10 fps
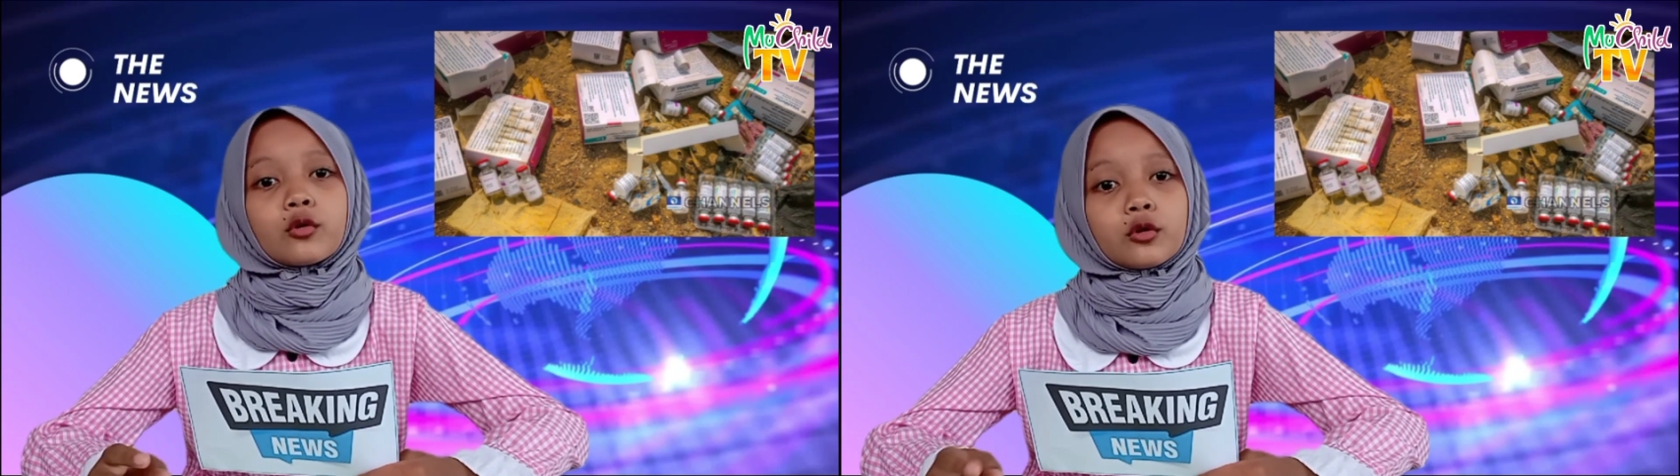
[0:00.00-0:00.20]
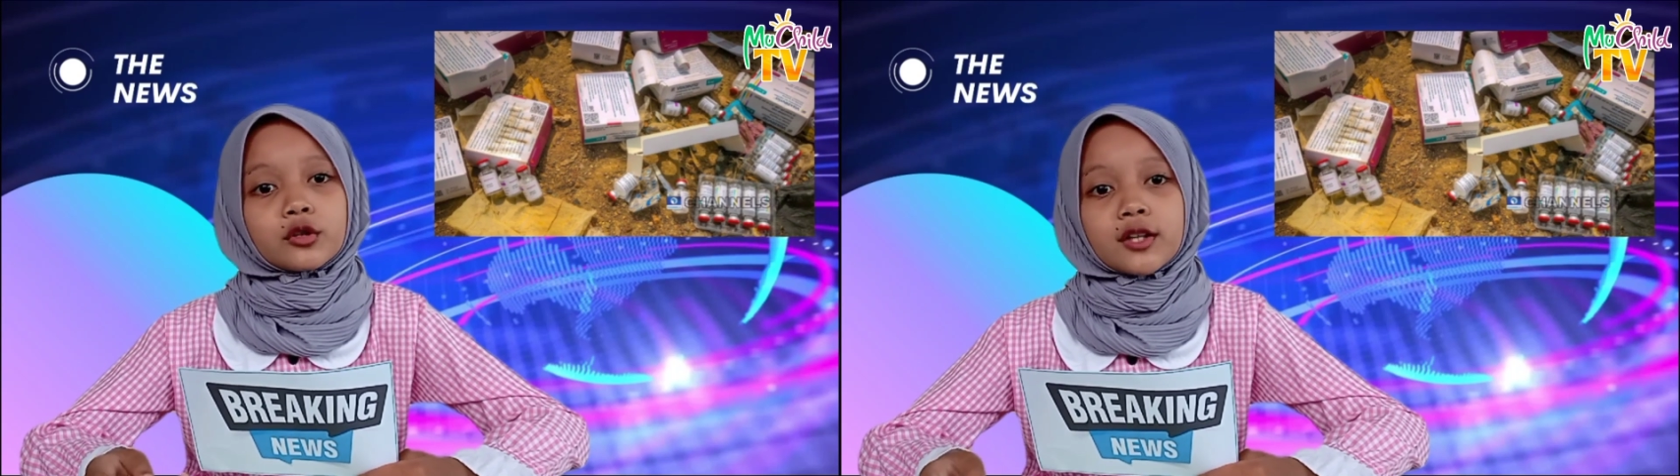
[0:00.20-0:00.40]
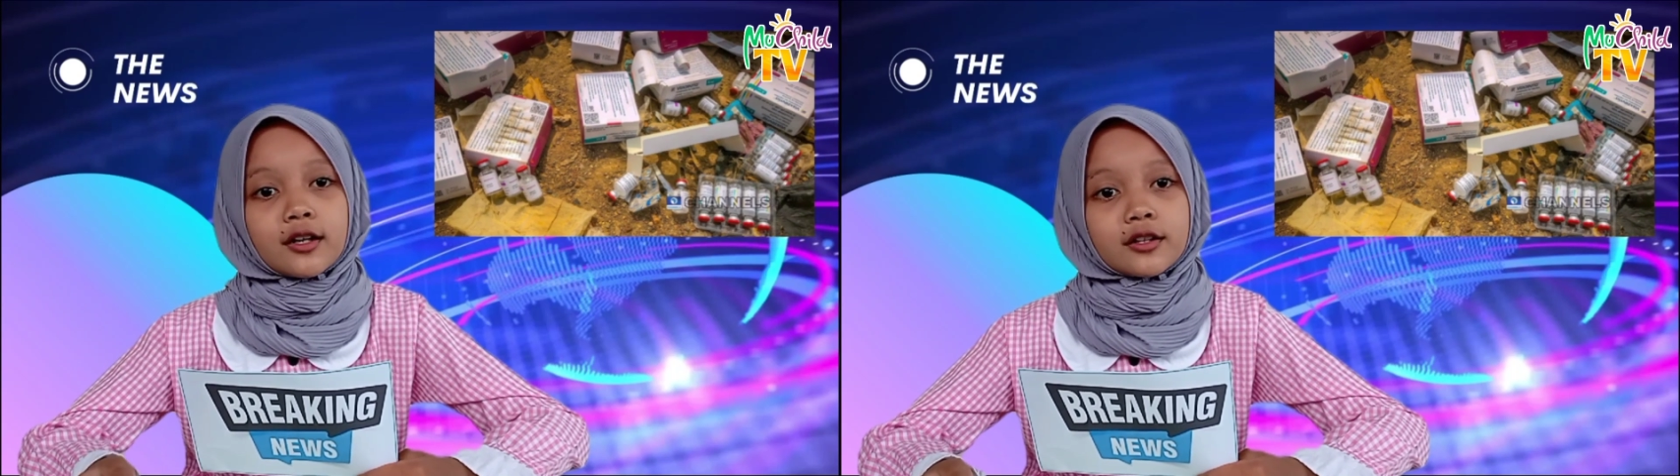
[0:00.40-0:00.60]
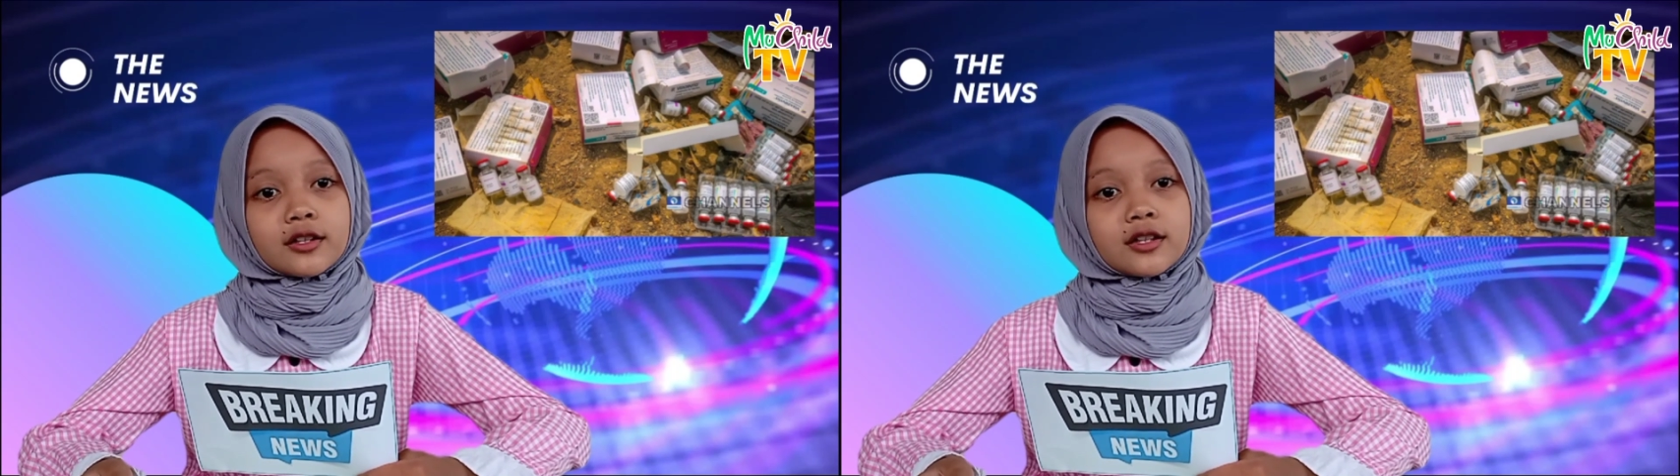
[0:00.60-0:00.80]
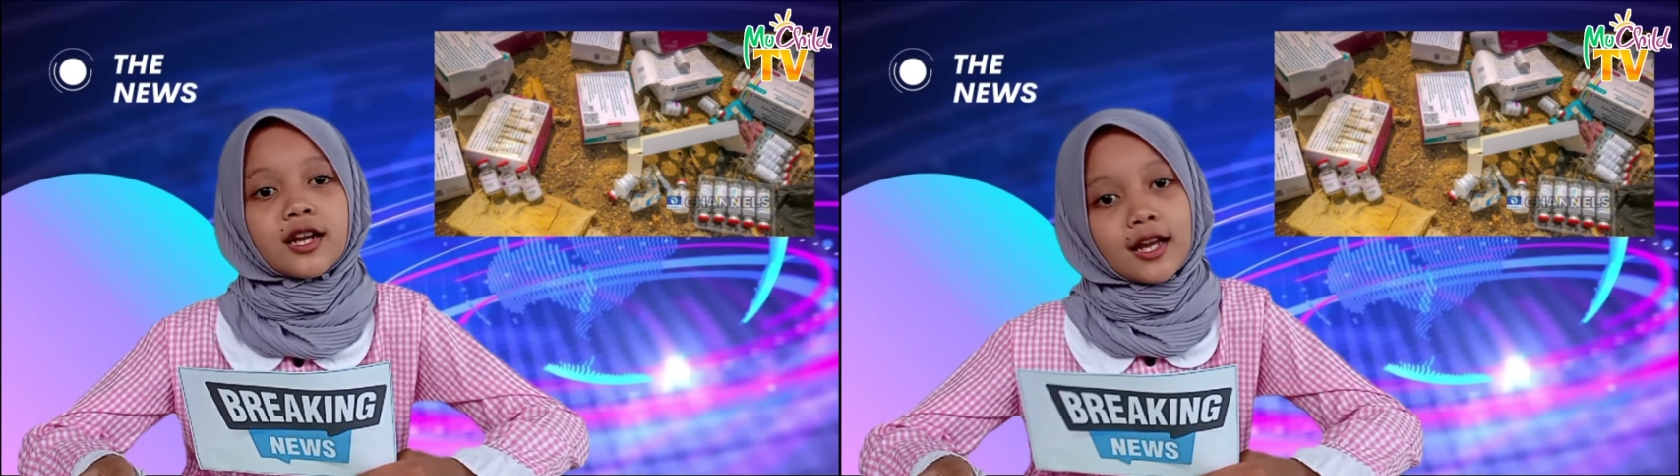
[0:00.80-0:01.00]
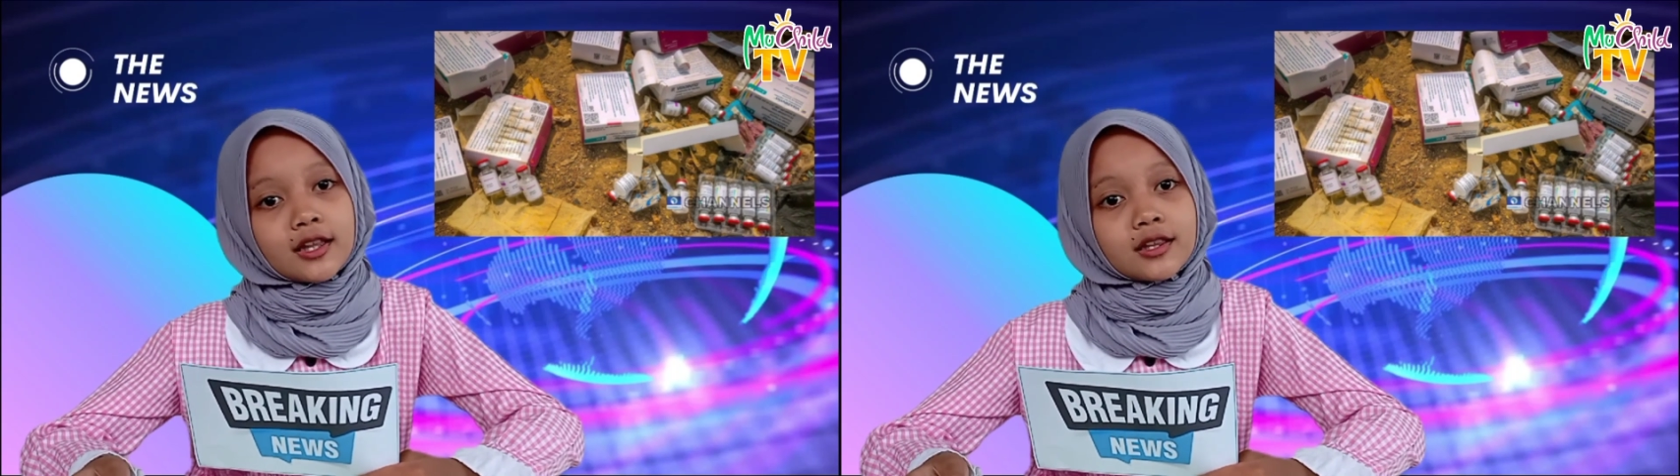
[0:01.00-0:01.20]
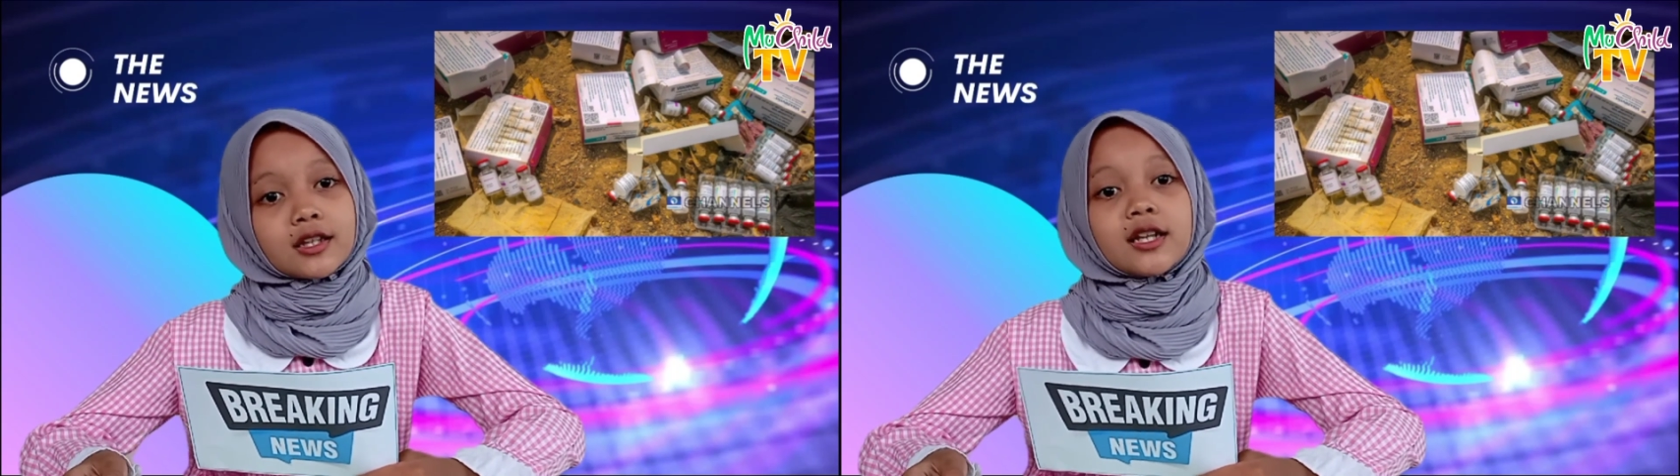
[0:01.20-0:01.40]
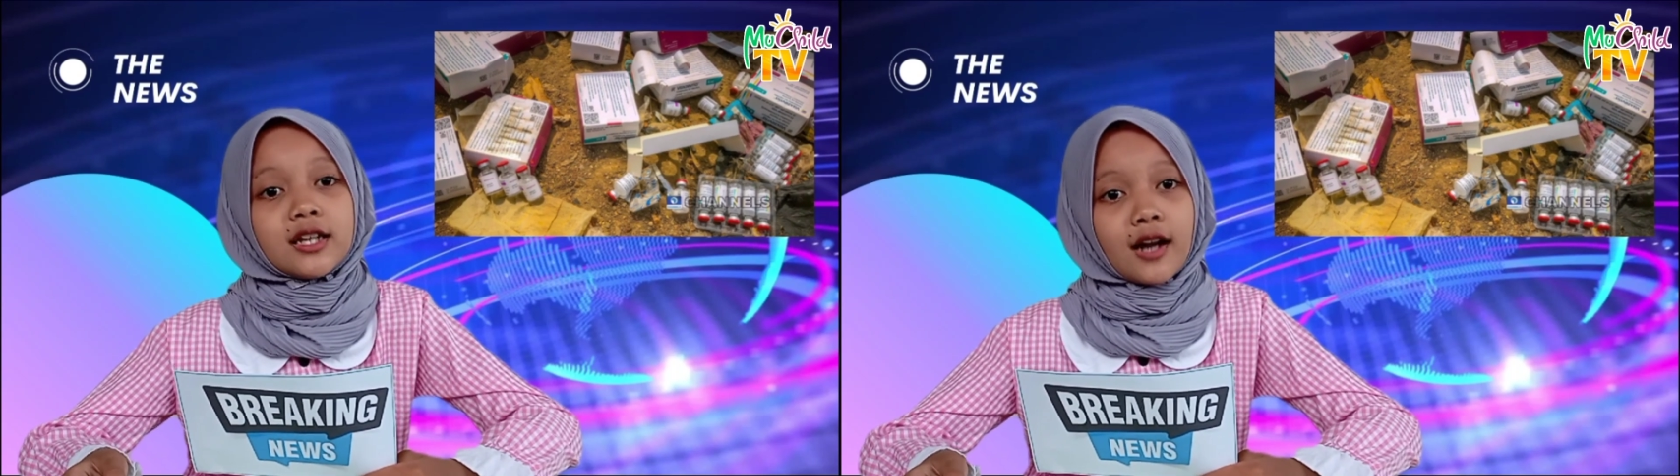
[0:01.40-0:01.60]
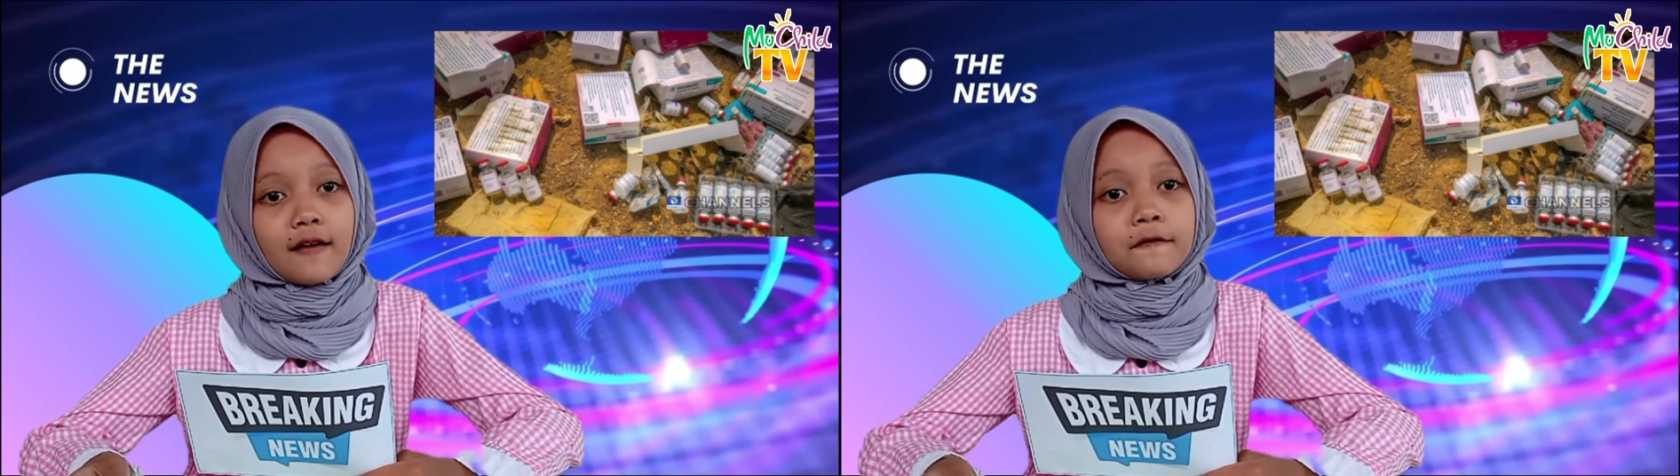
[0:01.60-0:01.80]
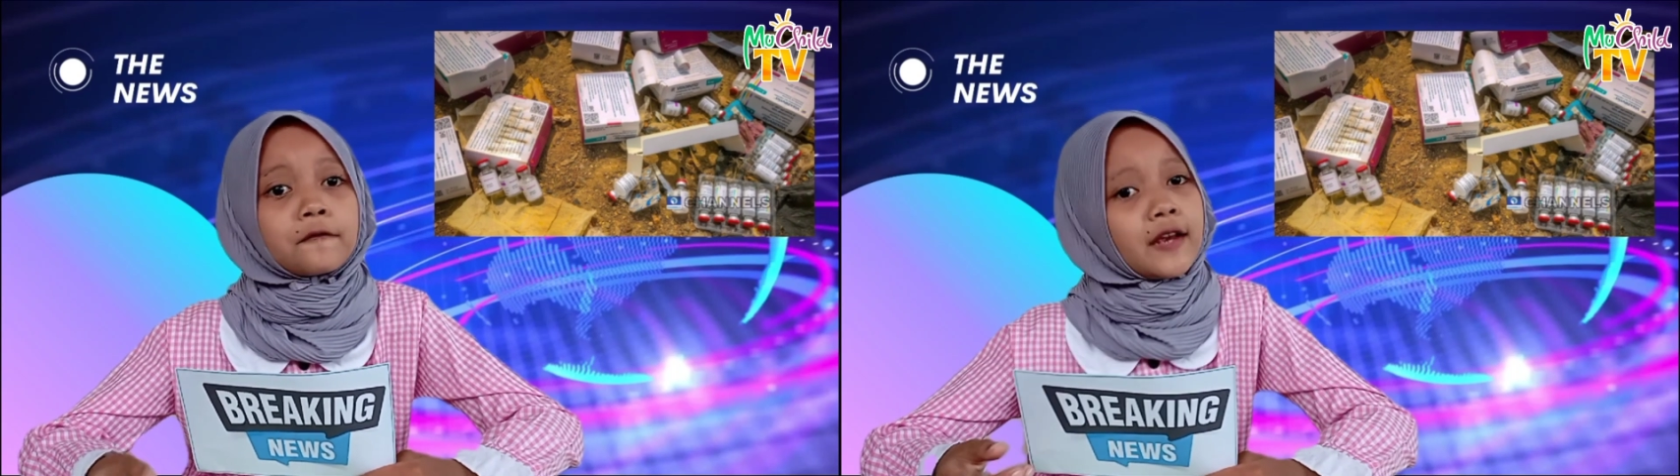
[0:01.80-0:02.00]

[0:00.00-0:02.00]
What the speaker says: could not get enough